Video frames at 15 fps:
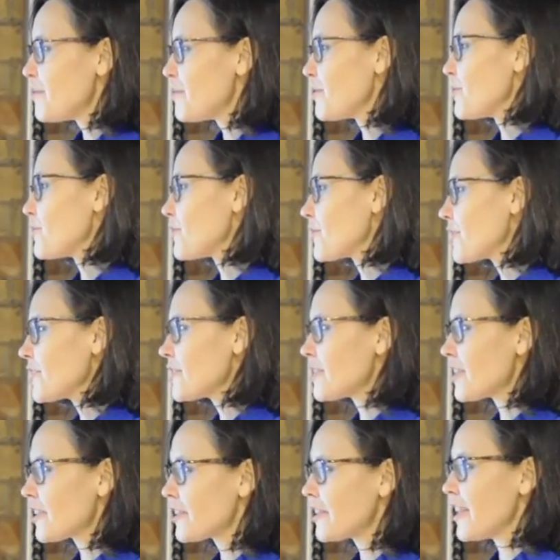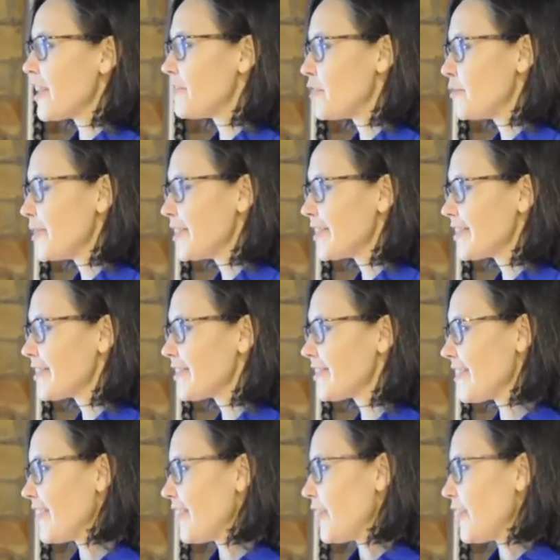so sugar, chocolate, heavy meals.